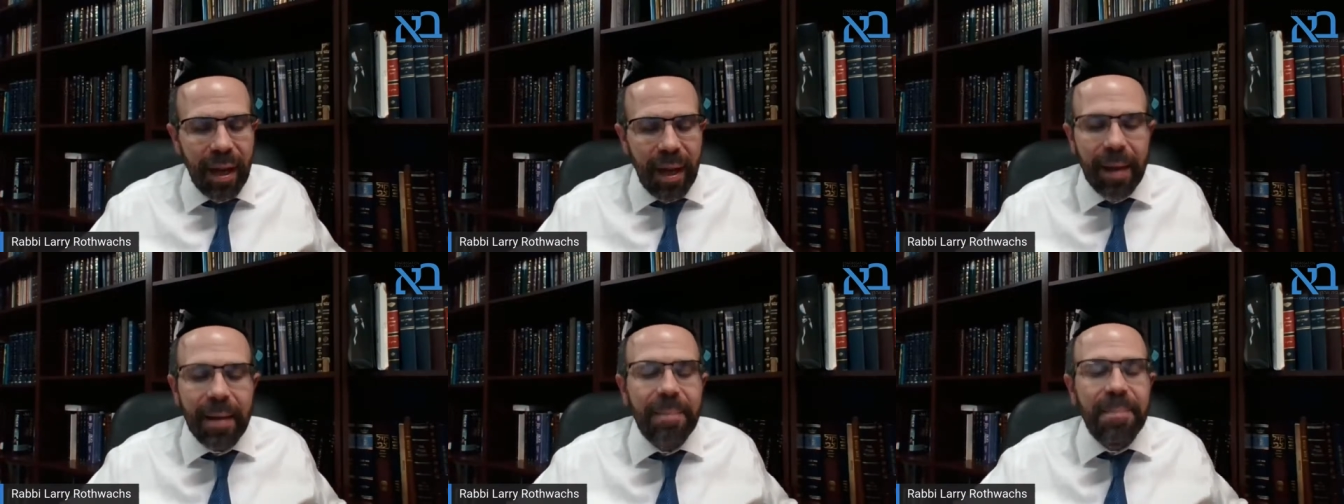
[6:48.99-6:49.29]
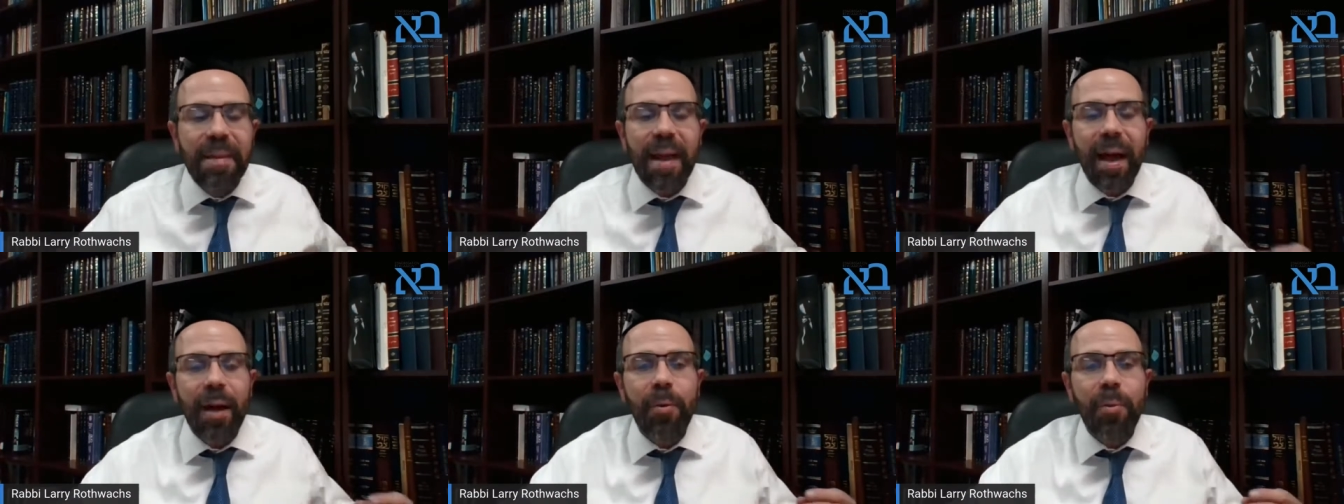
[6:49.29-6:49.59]

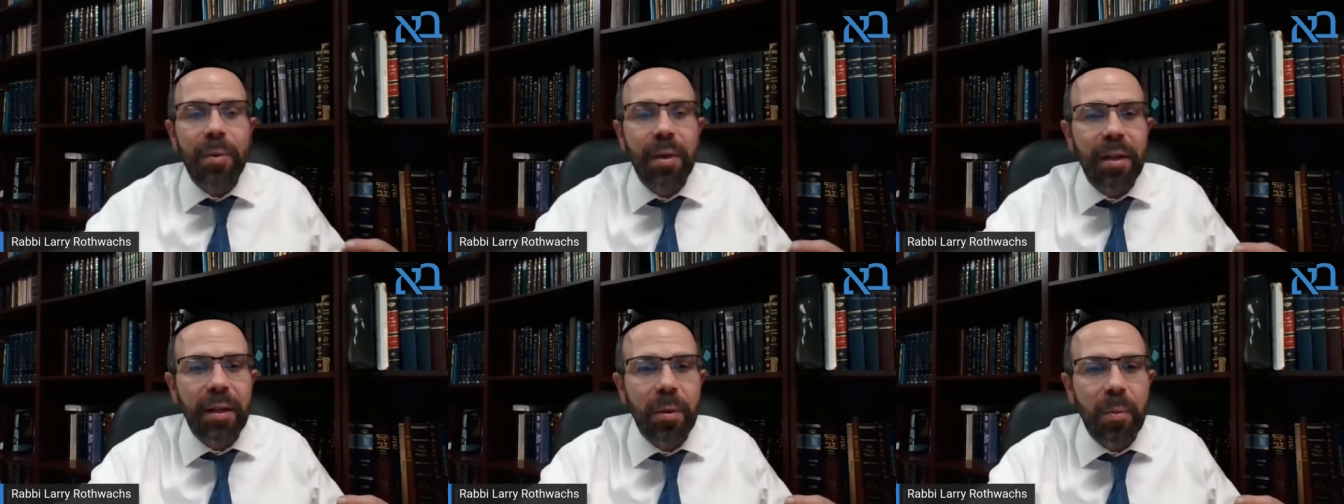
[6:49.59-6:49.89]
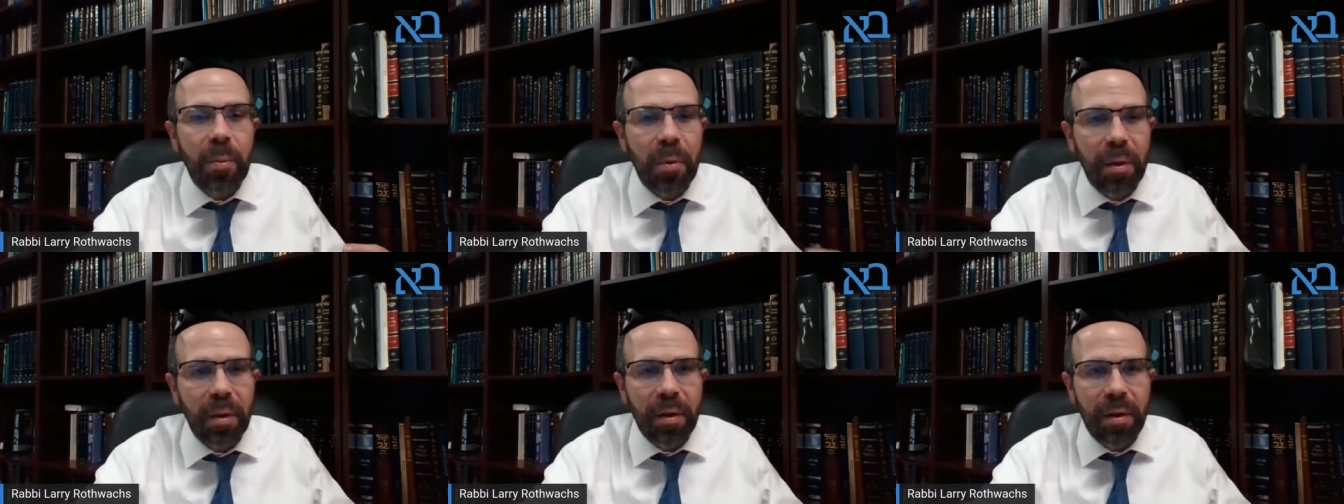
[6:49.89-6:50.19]
I'm not really
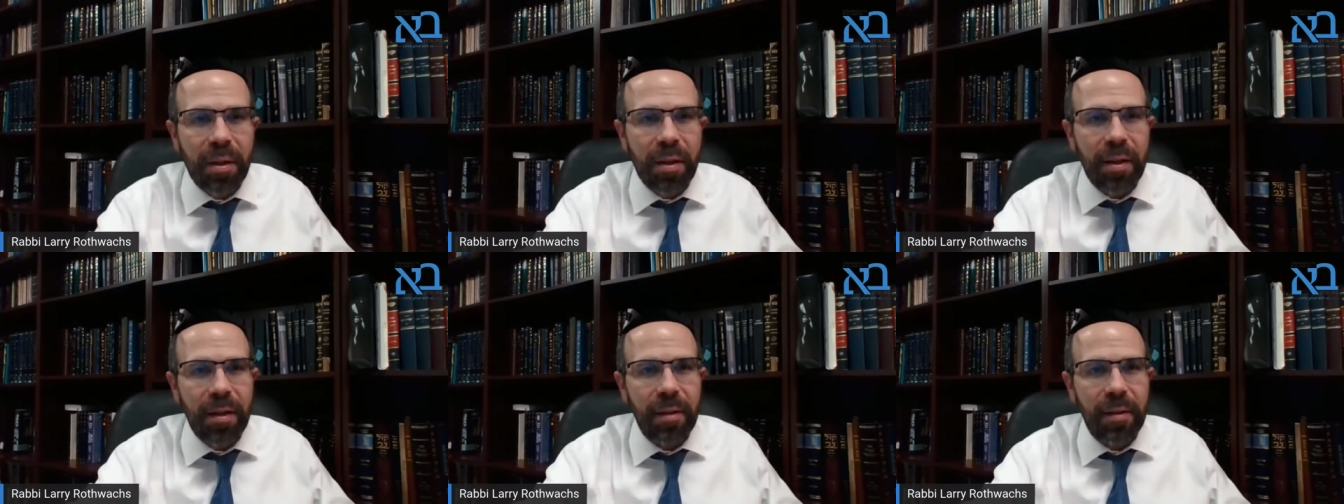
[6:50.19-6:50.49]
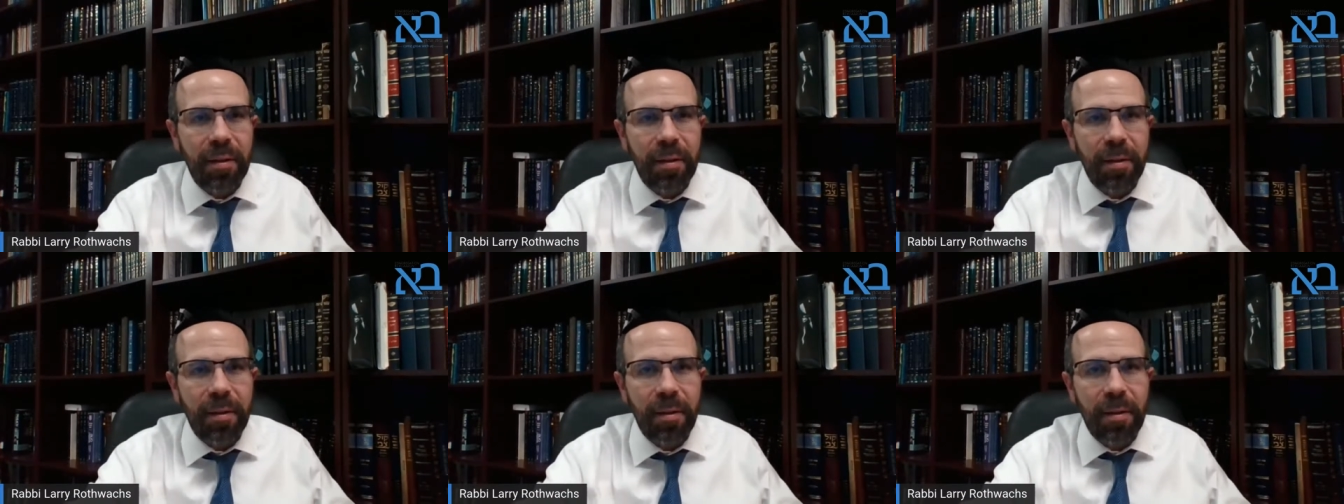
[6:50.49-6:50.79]
worthy
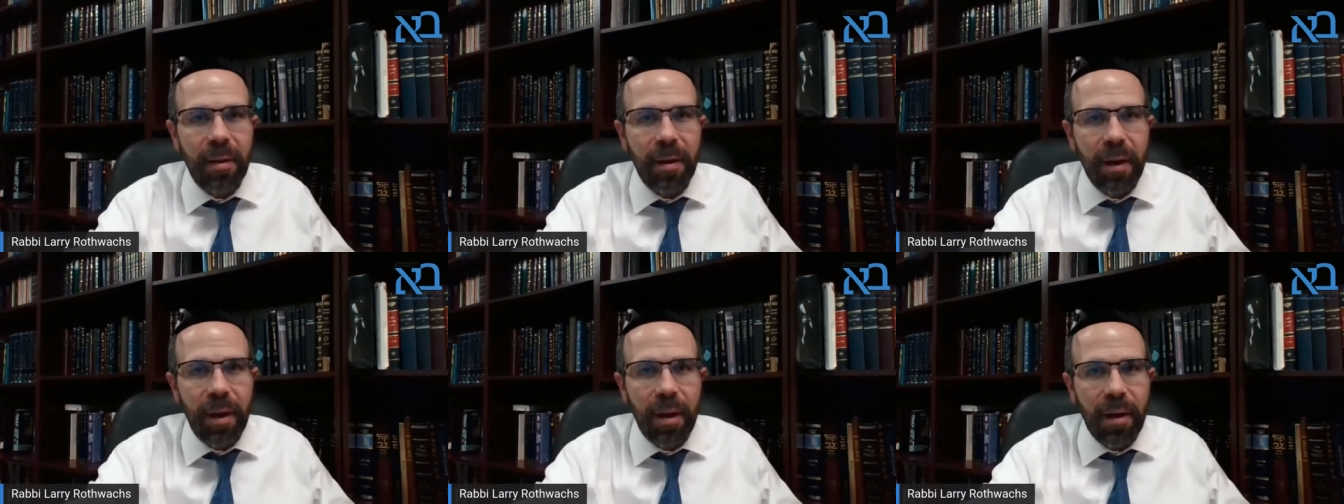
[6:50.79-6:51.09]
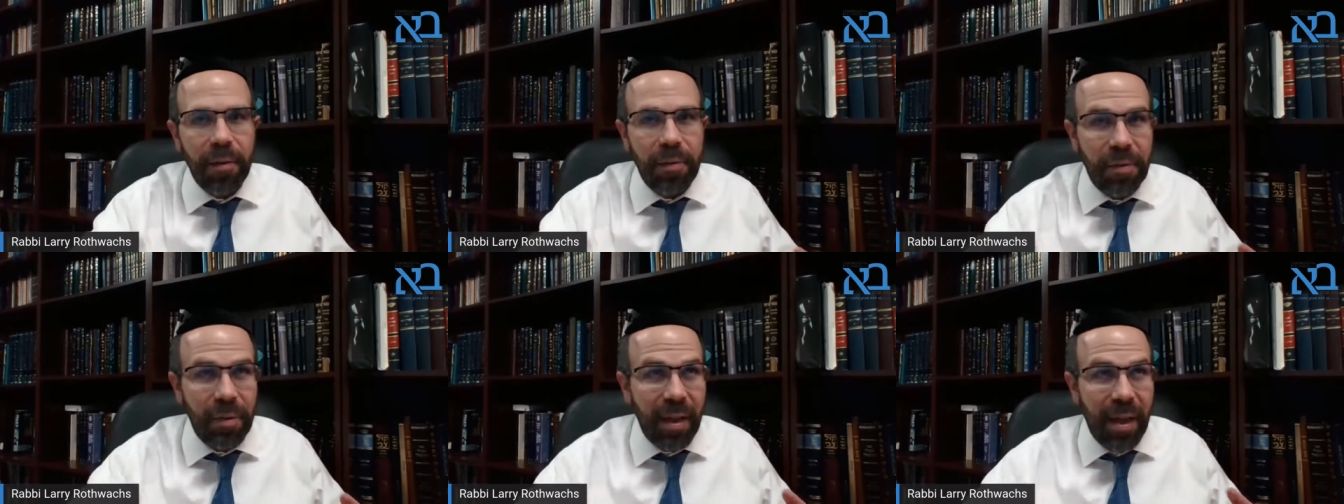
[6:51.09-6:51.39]

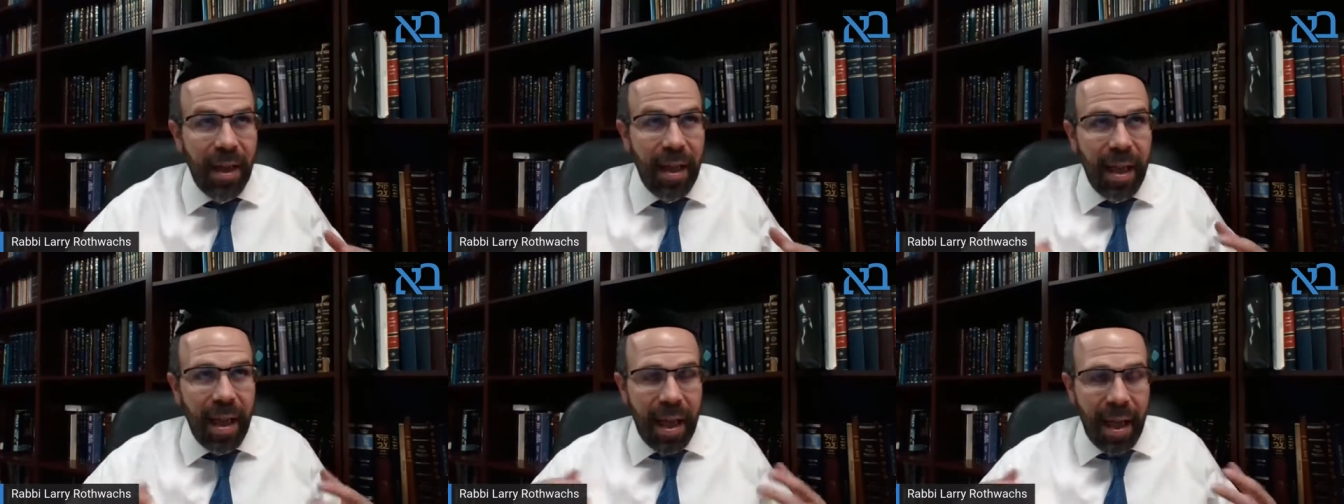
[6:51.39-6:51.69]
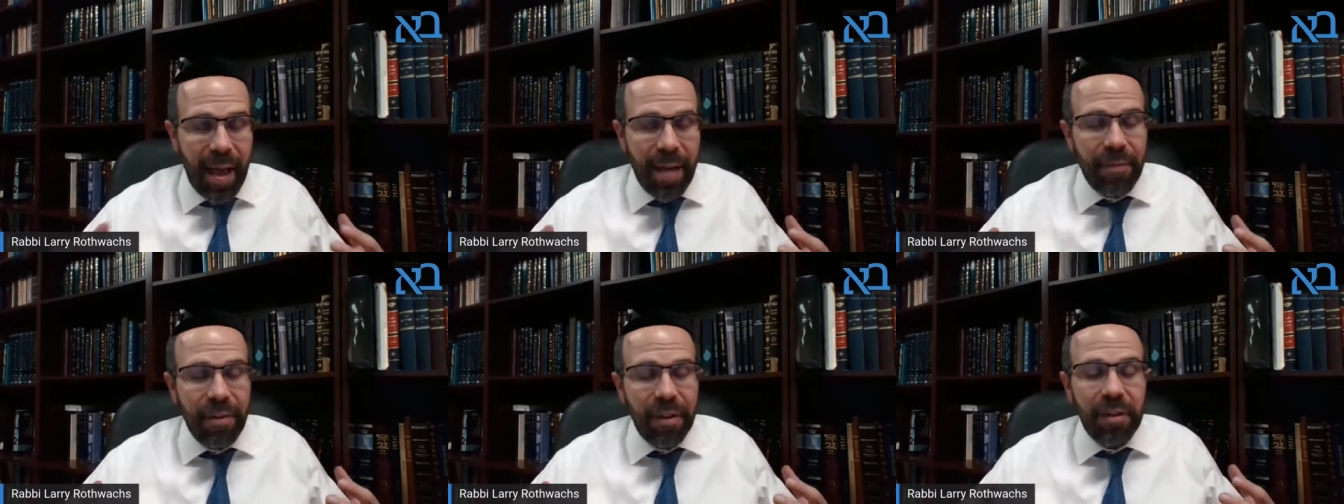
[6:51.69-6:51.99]
of
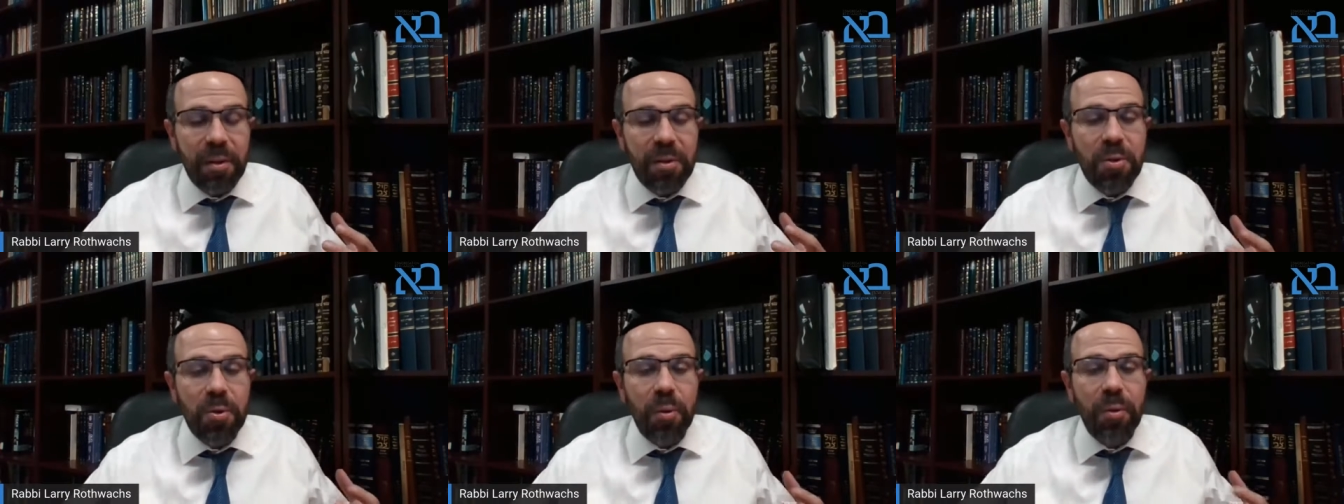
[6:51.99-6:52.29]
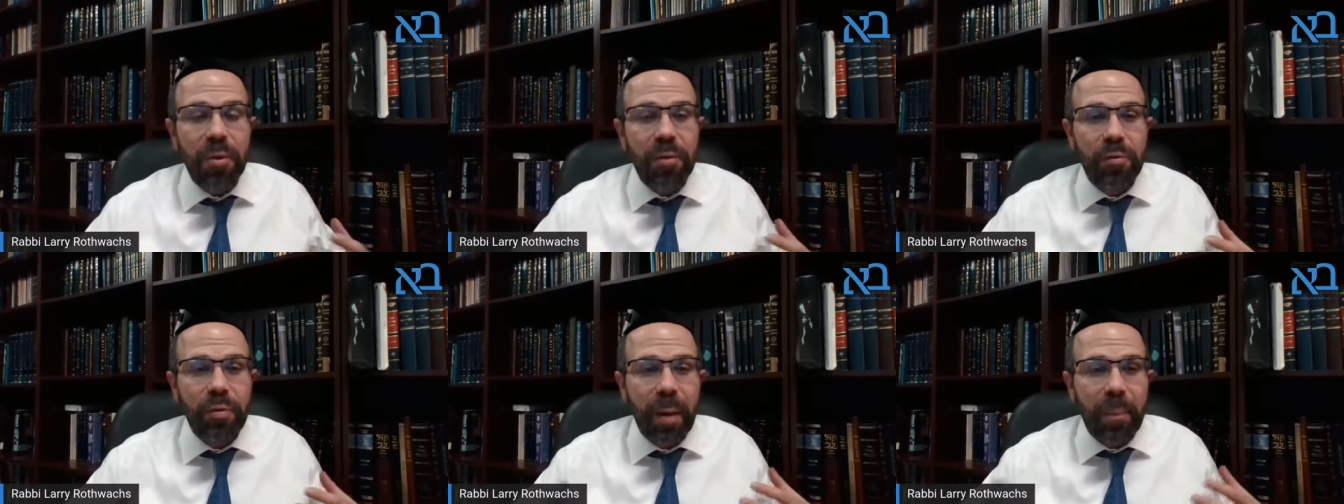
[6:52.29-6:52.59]
having the
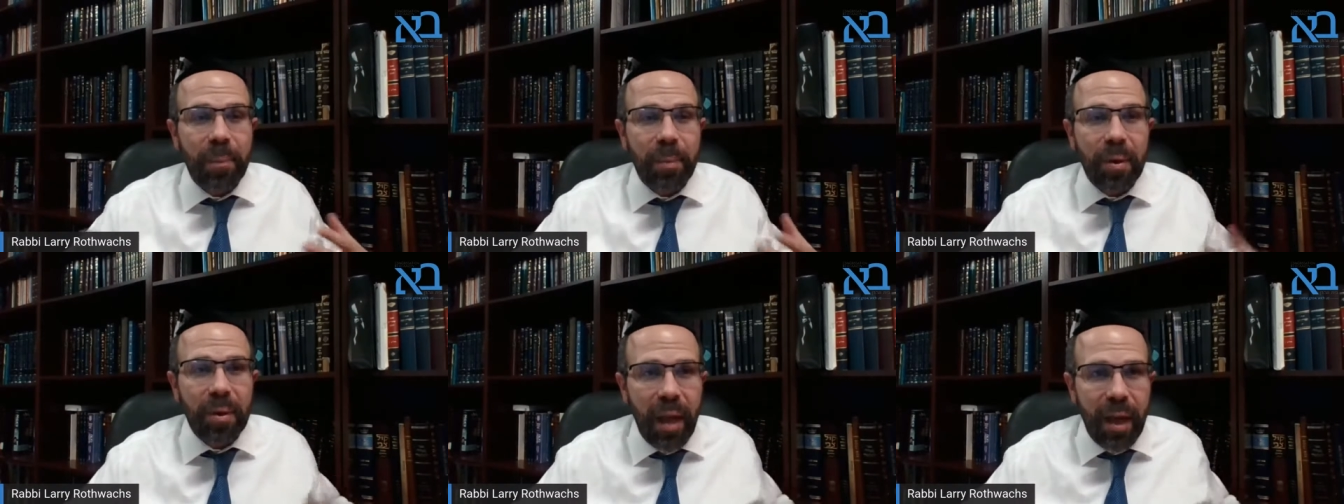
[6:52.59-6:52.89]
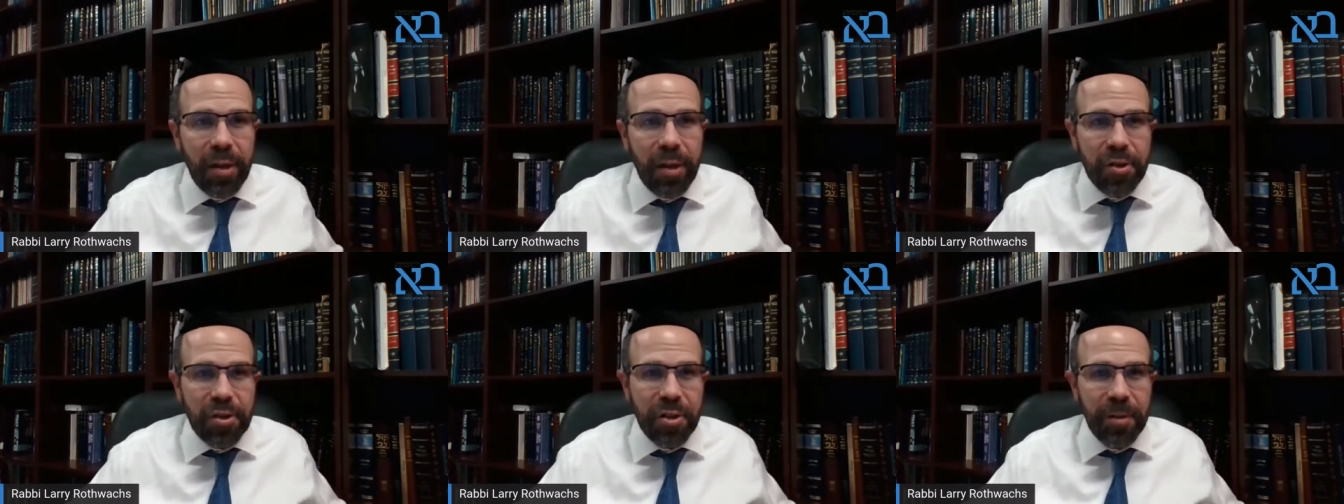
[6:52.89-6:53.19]
sort of
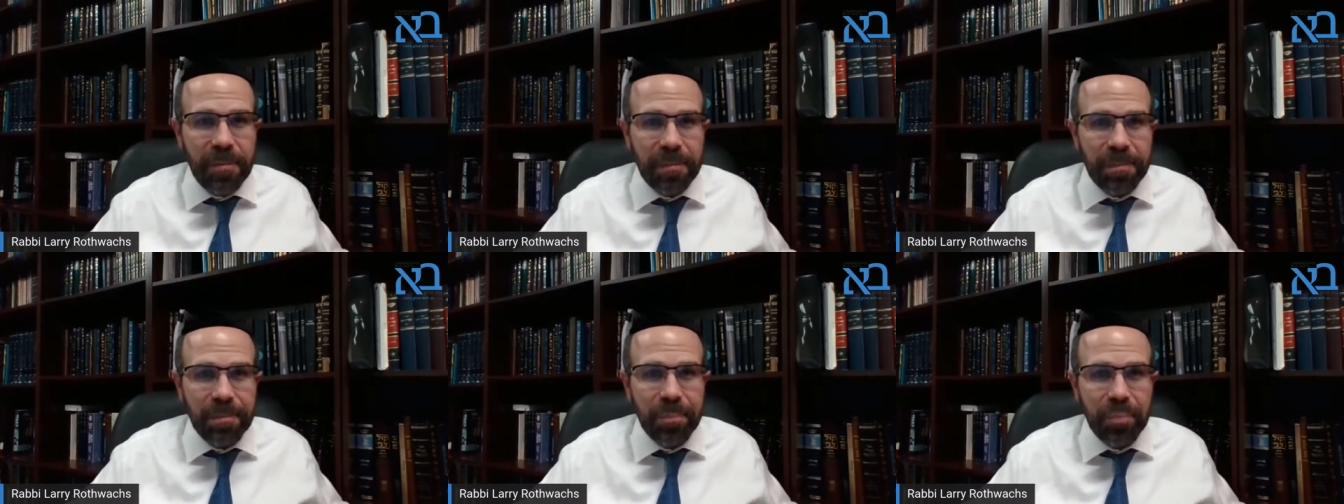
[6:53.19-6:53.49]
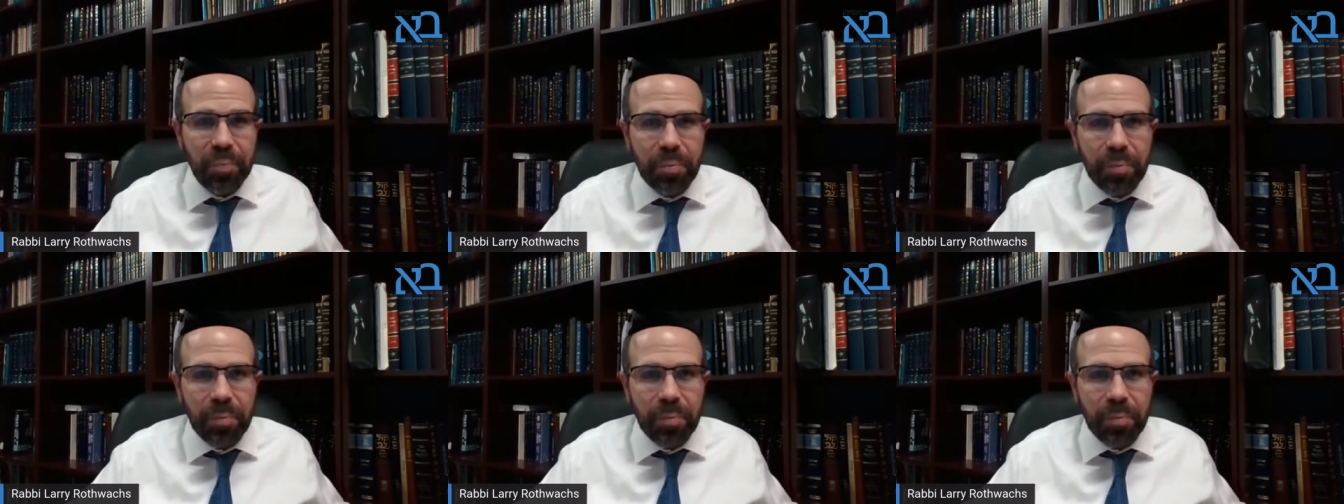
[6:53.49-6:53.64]
reputation